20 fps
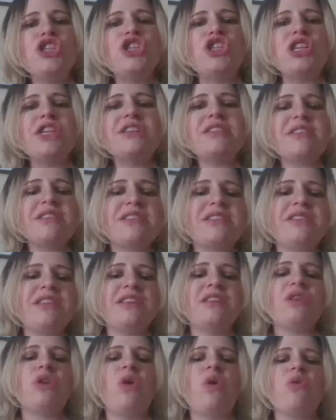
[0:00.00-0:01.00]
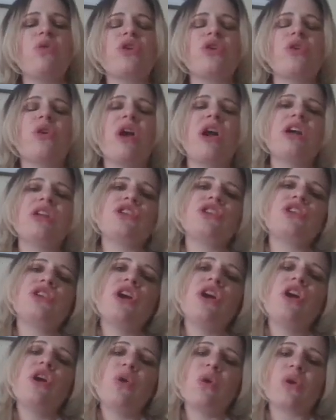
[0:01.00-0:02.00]
Jesus didn't hold a
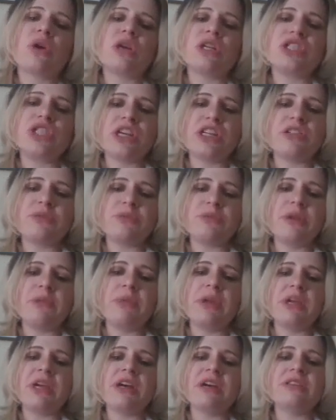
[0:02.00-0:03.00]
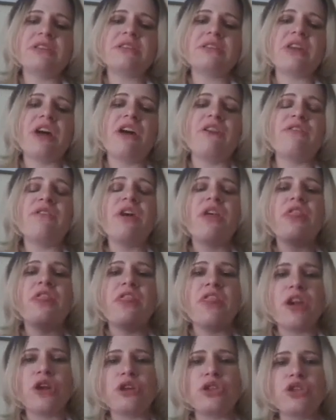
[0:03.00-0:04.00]
grudge or a judgment because of
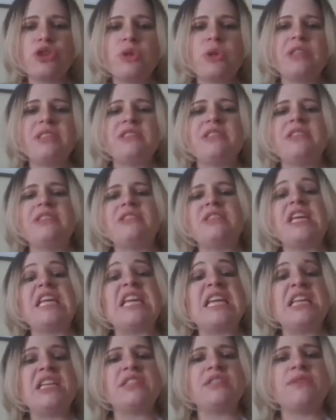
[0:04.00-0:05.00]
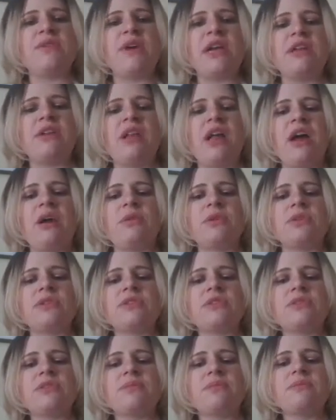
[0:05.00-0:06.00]
their choices in his final
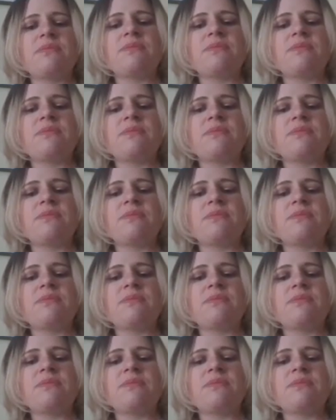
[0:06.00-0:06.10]
hours.